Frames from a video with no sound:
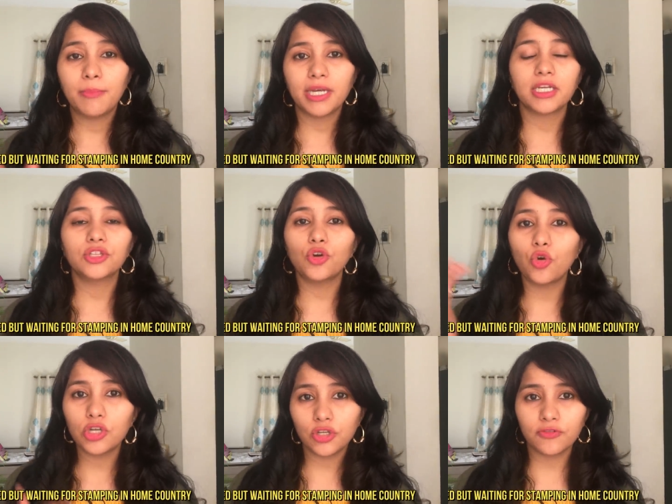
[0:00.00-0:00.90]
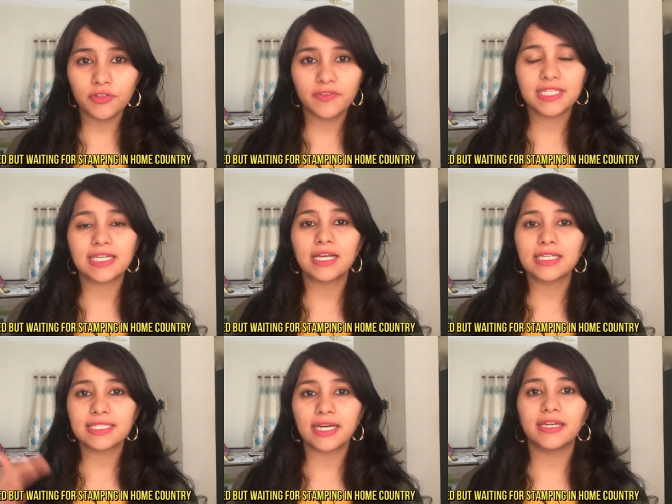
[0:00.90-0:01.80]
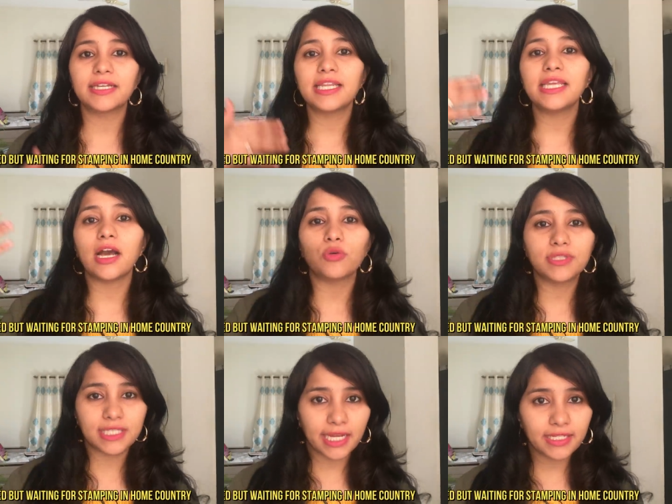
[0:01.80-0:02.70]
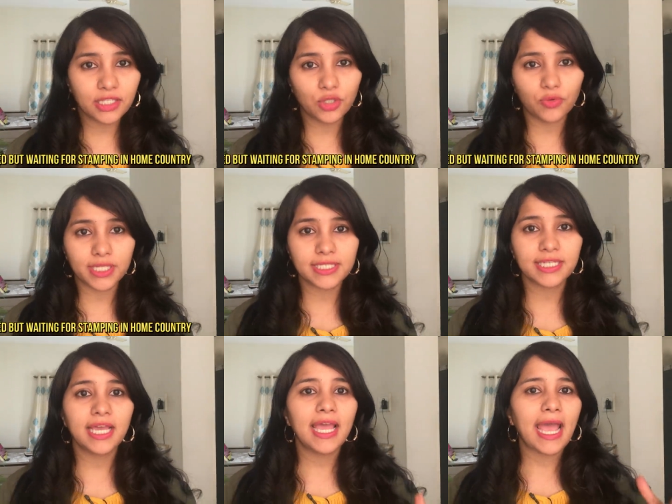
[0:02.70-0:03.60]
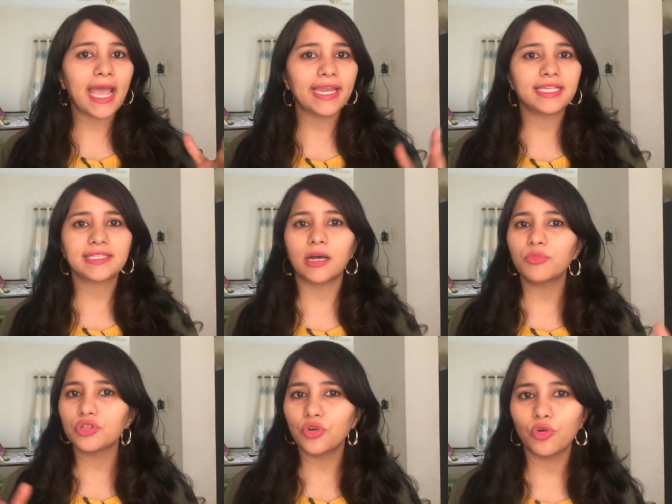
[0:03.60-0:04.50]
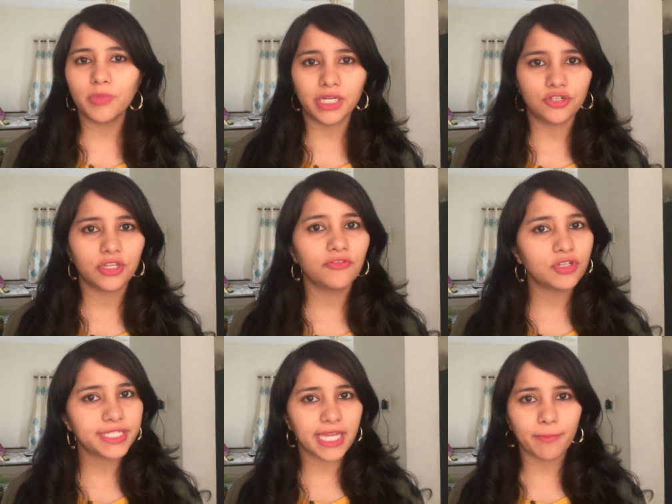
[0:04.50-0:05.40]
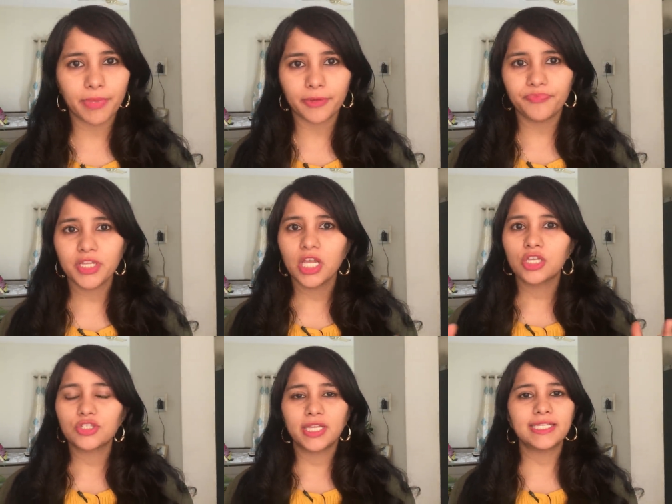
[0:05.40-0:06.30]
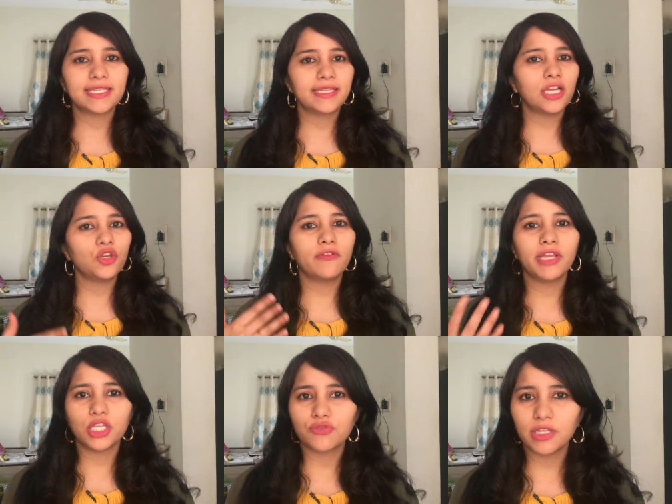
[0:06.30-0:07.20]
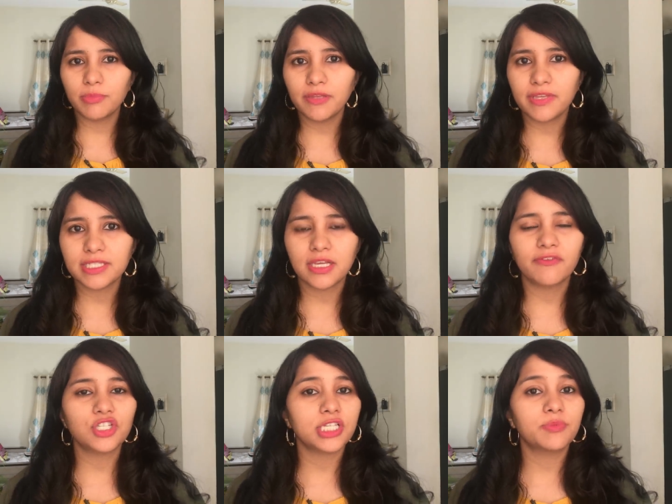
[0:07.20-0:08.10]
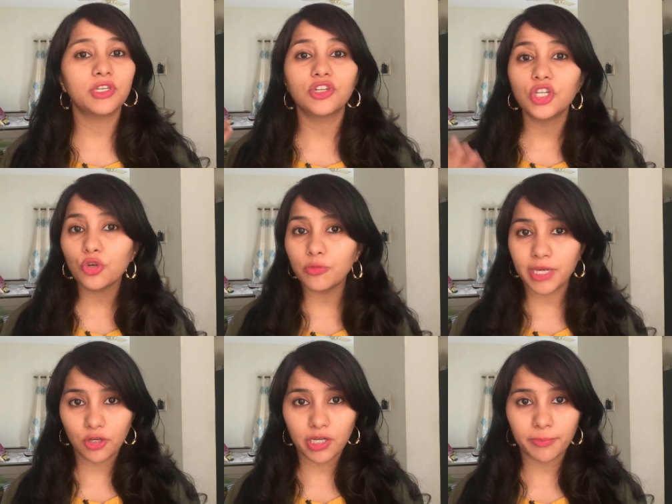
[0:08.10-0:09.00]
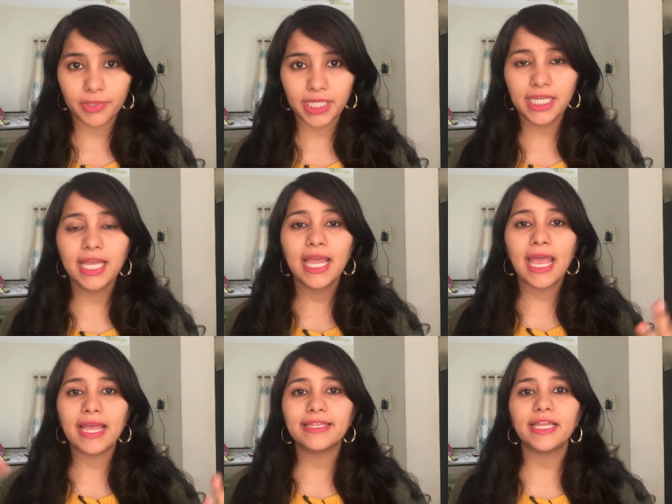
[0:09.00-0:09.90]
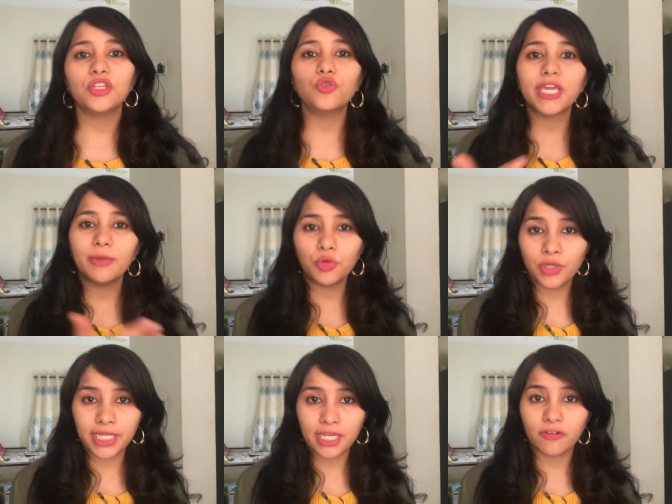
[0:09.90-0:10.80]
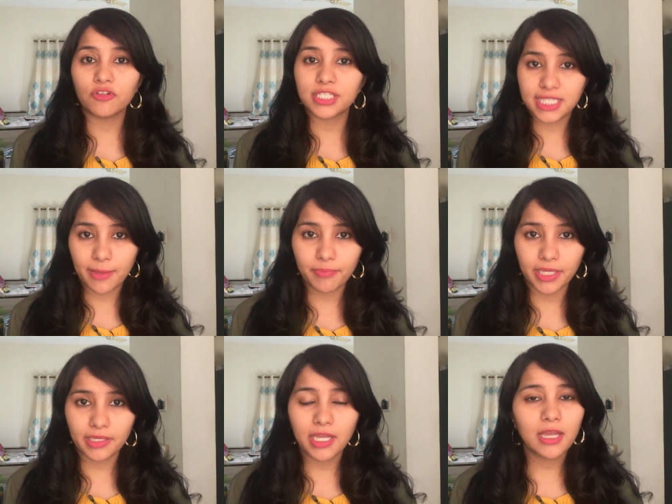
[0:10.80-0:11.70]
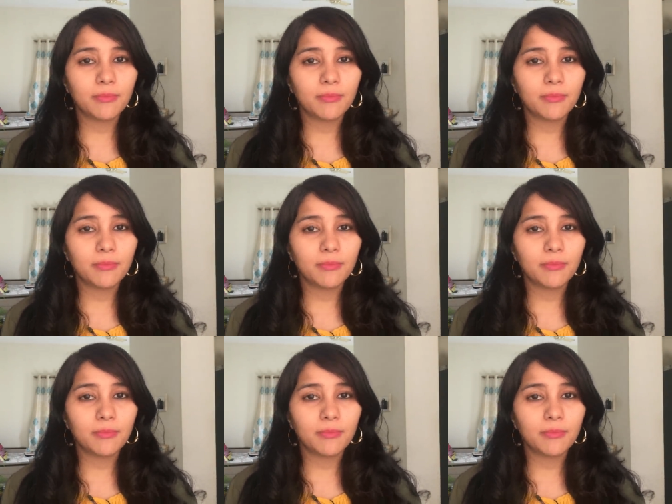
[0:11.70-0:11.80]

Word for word: but the holder of the visa is currently outside the US and has come to the home country for stamping. So let's say that you have a H1B visa which has been renewed by your company and then you came to India for stamping